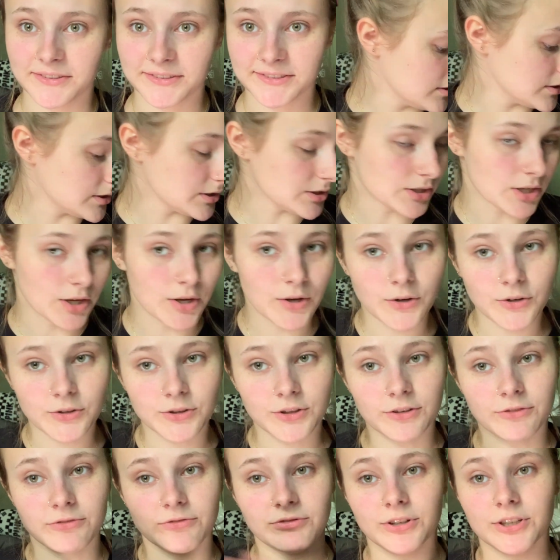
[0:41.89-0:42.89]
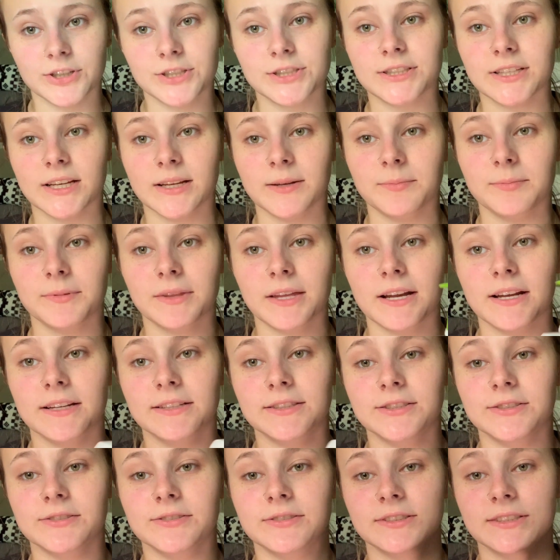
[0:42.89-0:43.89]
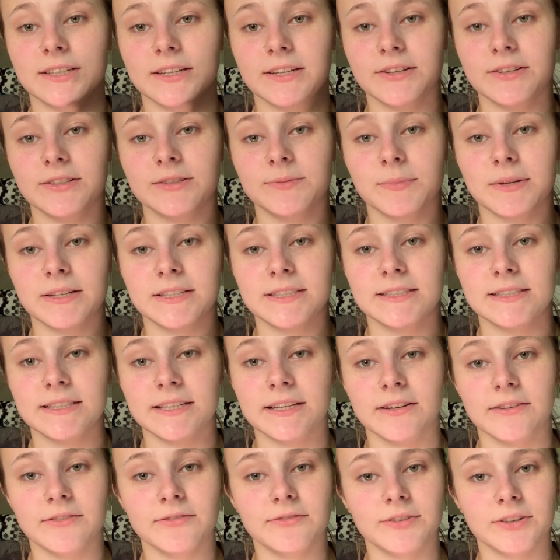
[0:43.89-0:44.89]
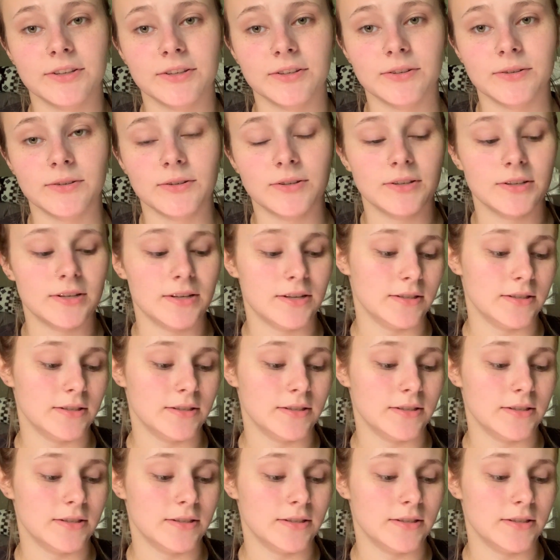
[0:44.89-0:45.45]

So the first step that I do is I use my Cetaphil